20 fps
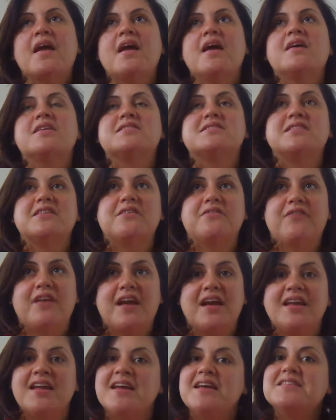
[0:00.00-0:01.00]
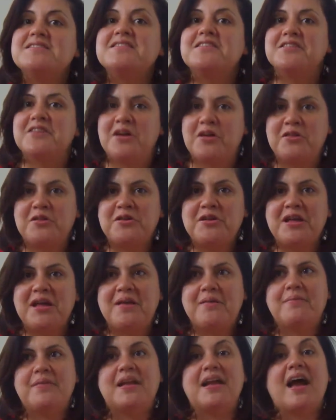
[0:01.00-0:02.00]
Savannah is another
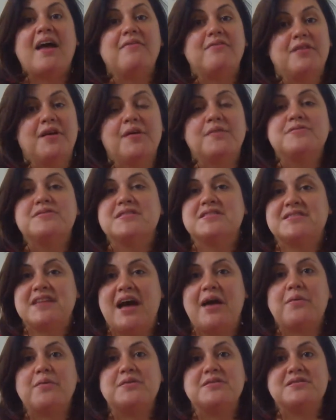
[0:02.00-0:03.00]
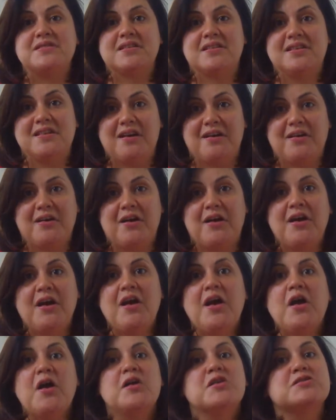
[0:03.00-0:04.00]
name that I've loved since I was younger.
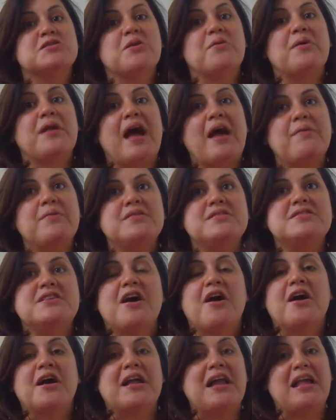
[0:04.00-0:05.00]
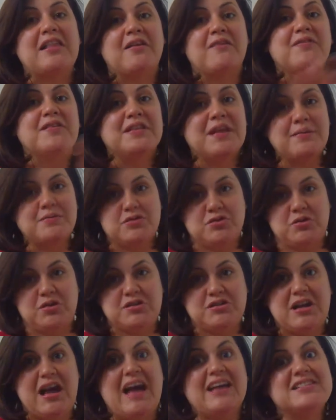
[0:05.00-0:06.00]
So when I was young and I loved the name
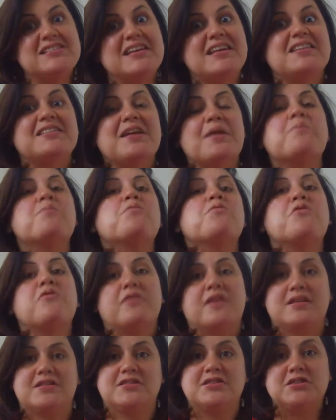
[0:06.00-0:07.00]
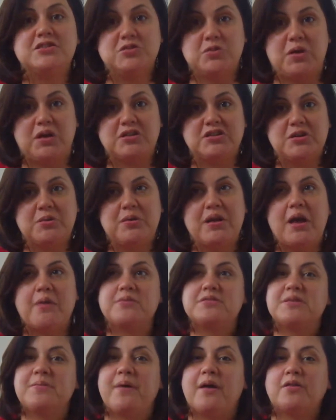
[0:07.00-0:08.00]
Georgia, I actually ended up moving to Georgia when I
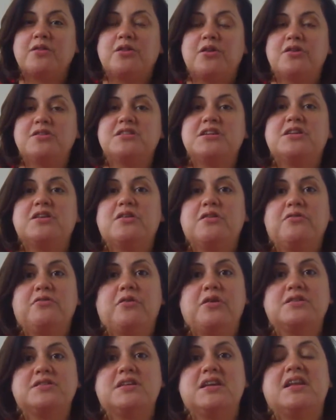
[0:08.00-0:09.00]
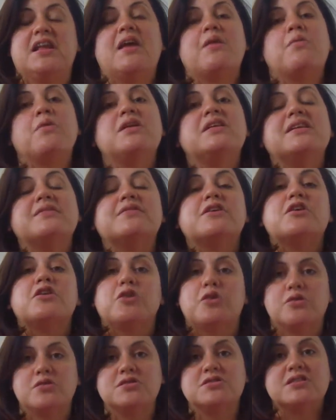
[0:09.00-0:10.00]
was about 13 or 14, and we lived
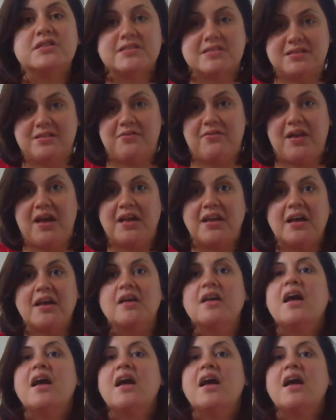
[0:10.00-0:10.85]
close to Savannah.